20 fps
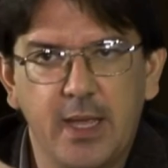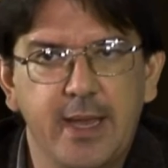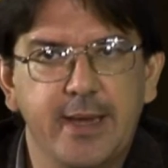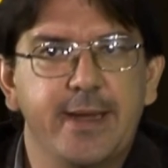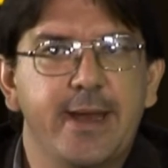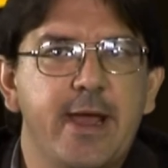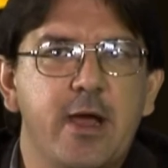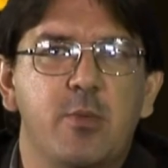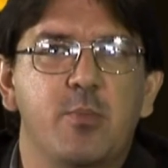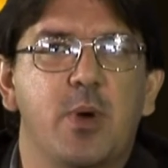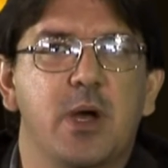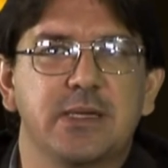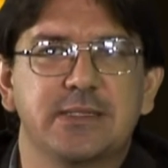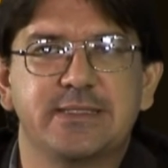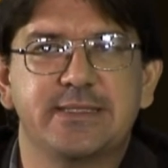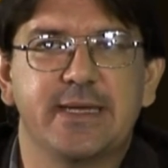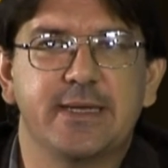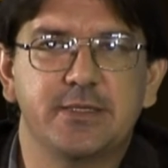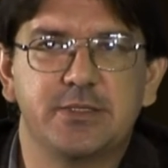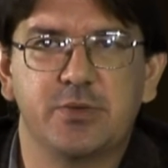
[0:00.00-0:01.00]
And now
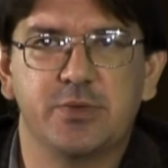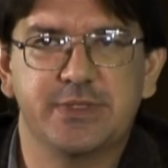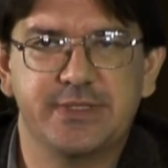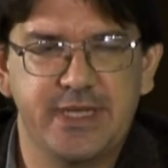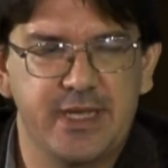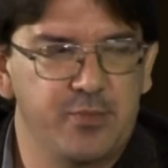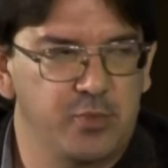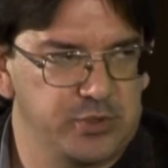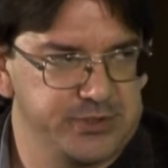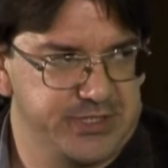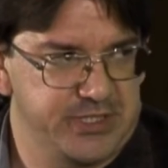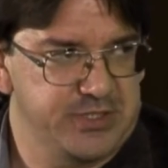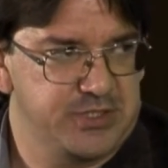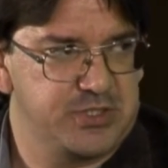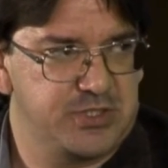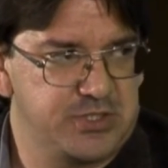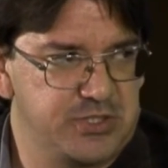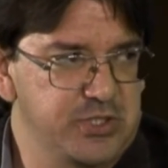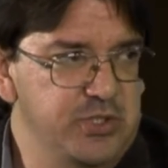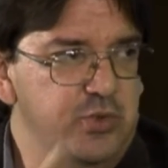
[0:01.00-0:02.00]
Monsanto is able to
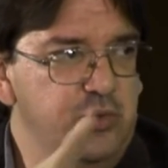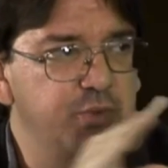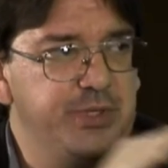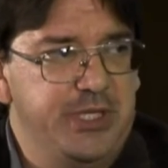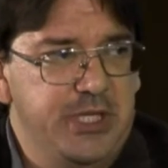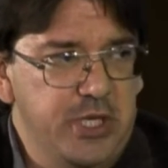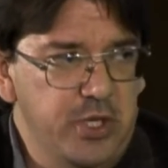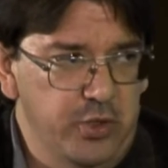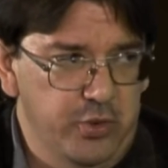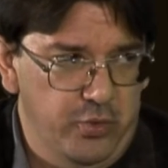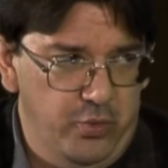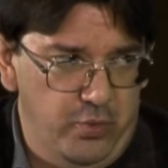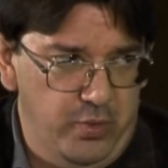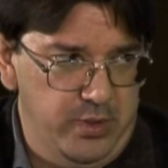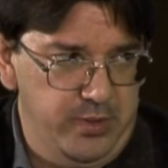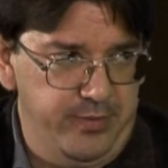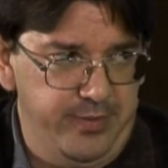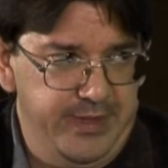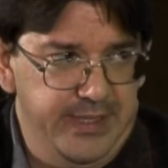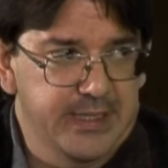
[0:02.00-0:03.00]
sue you,